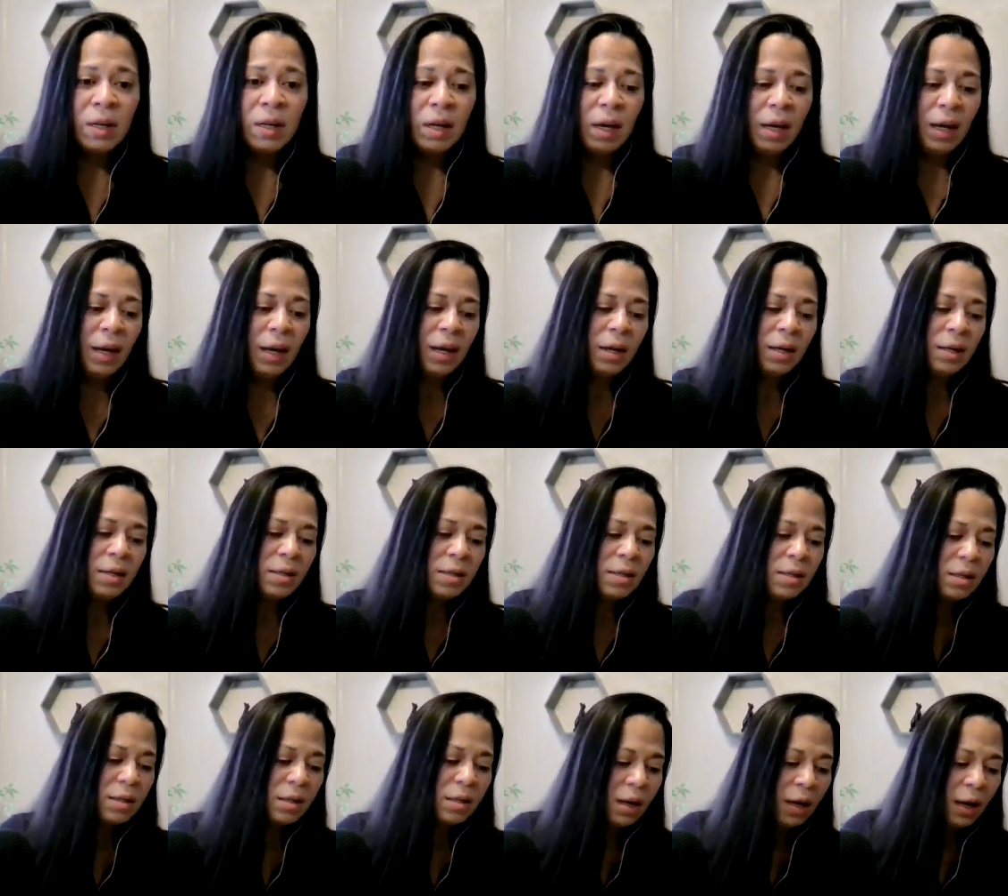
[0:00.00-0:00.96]

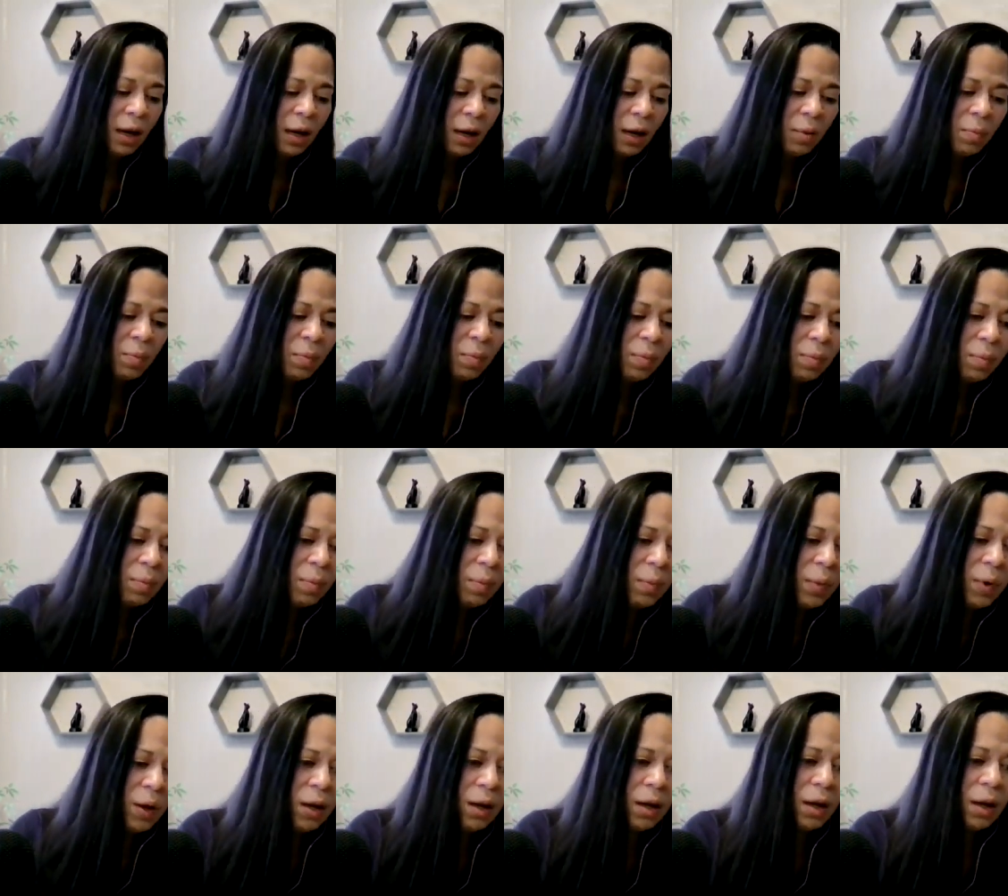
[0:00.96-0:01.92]
And
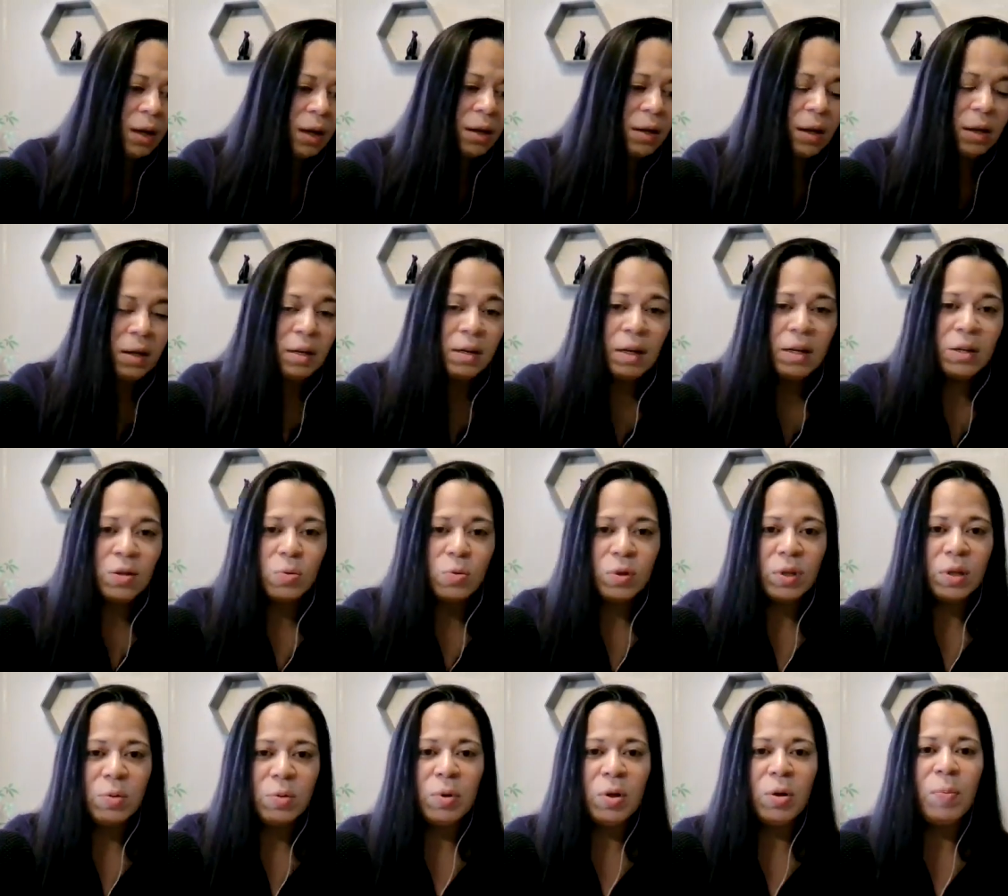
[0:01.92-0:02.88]
it does
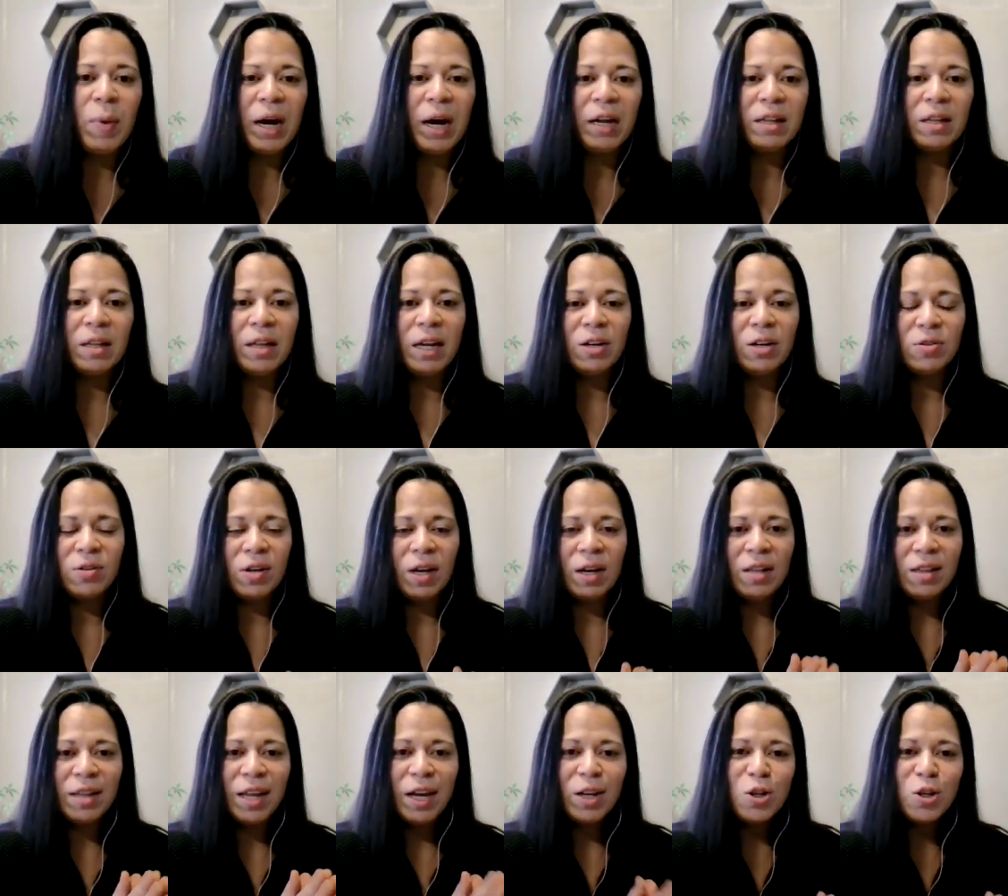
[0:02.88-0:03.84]
really peel back the layers.
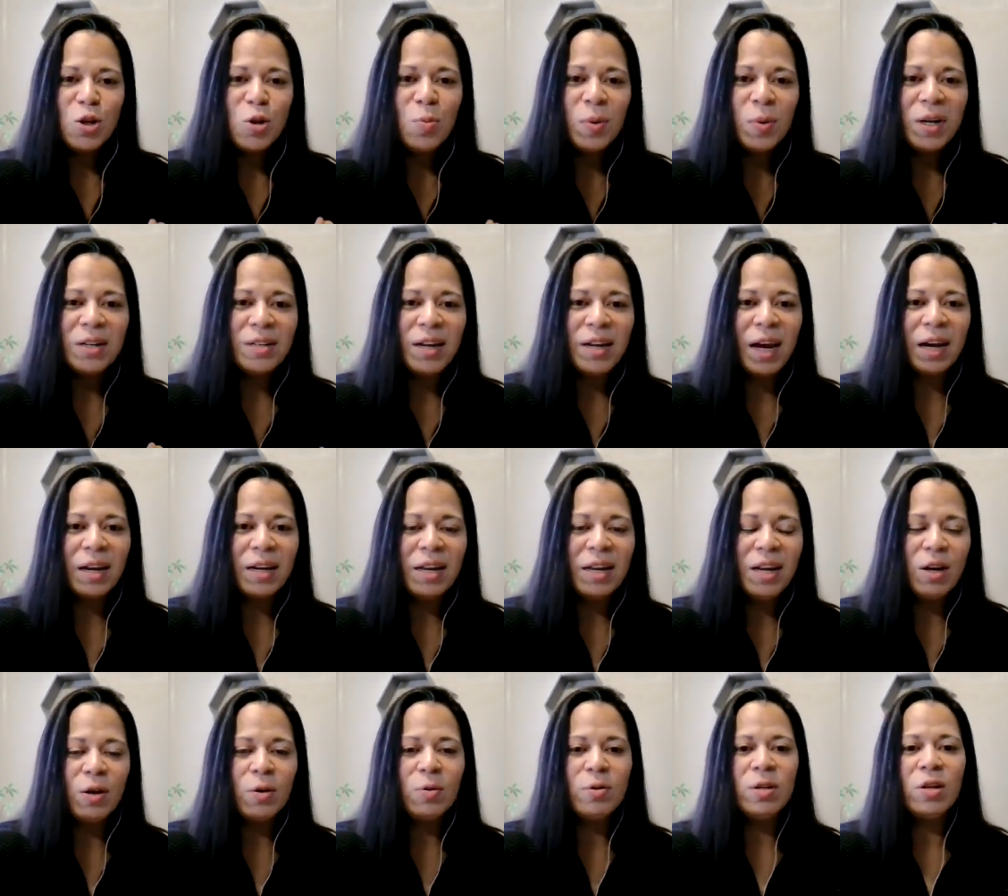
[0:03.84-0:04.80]
That 2-minute
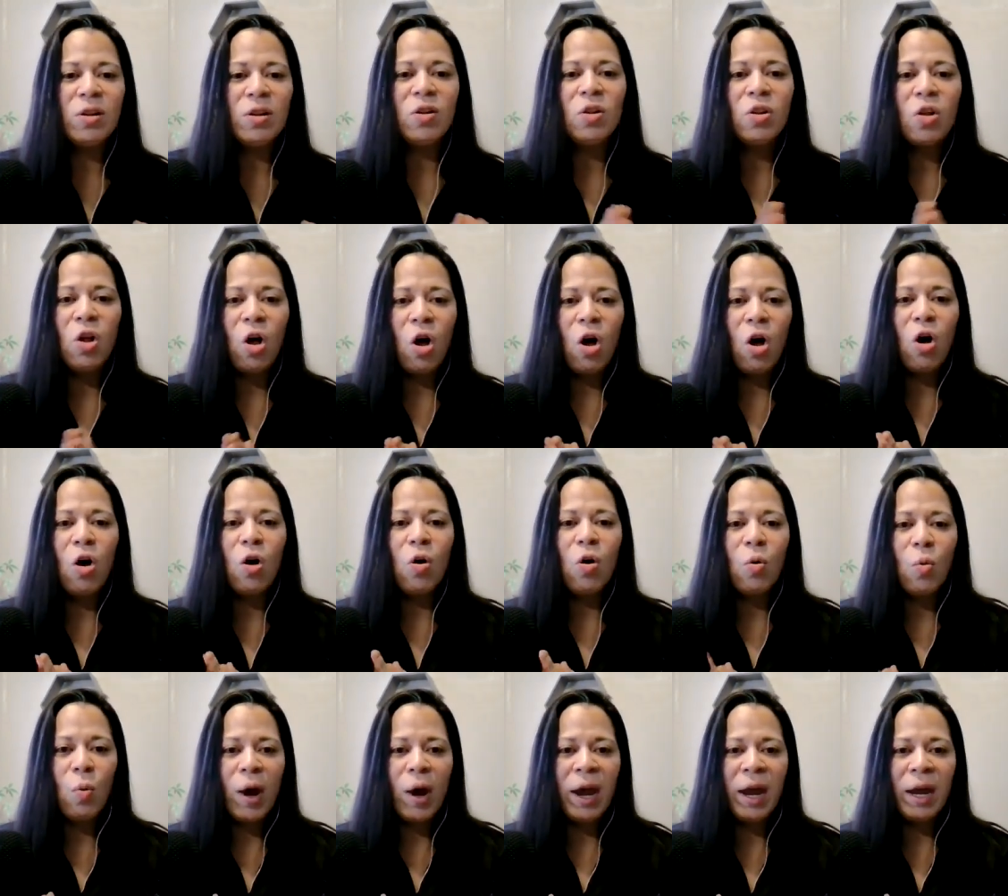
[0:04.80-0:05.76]
technique goes a long
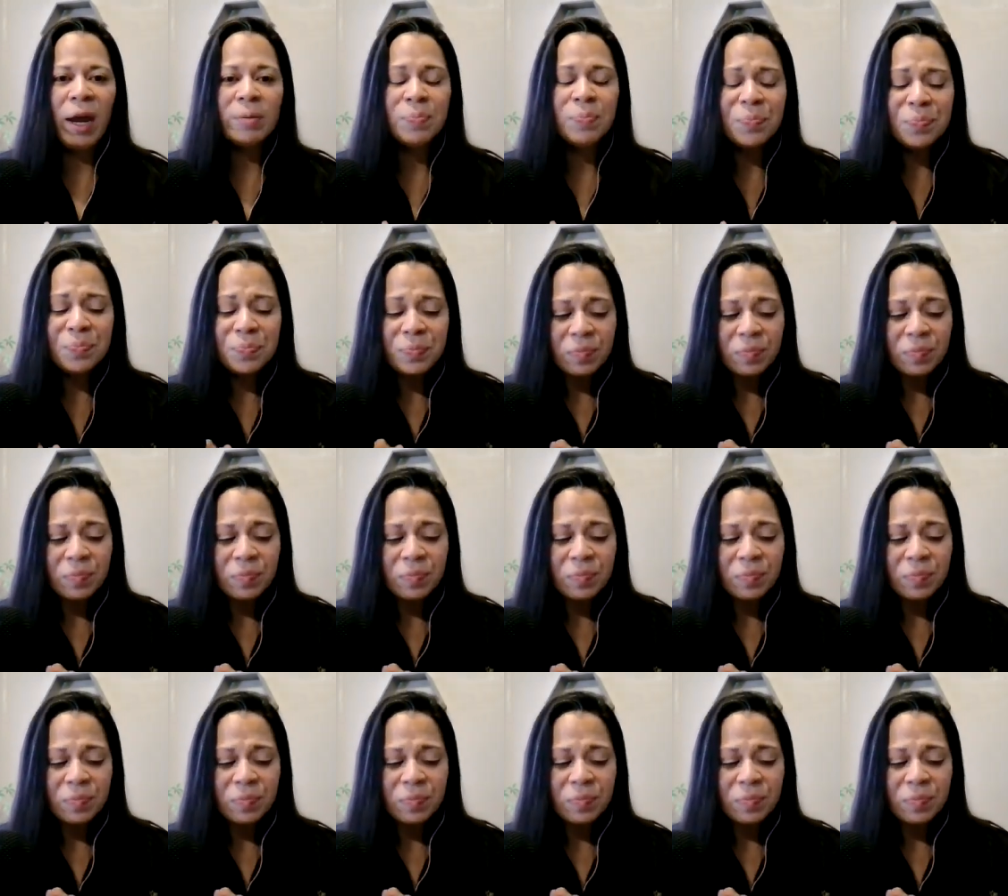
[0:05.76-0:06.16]
way.